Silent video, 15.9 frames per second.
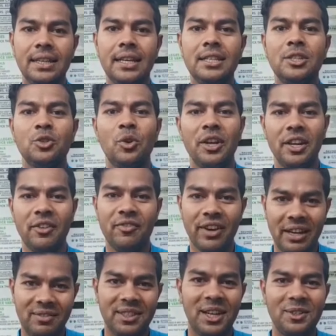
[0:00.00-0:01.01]
And distance
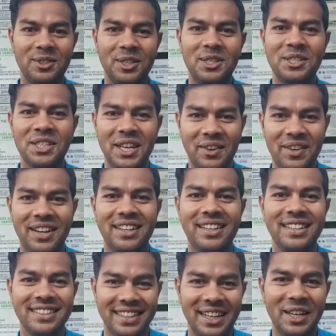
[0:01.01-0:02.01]

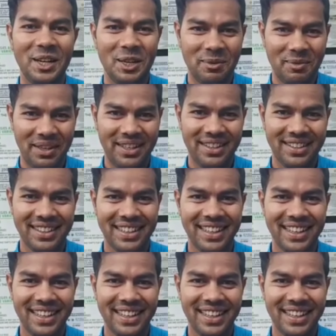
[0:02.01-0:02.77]
25,703 kilometers.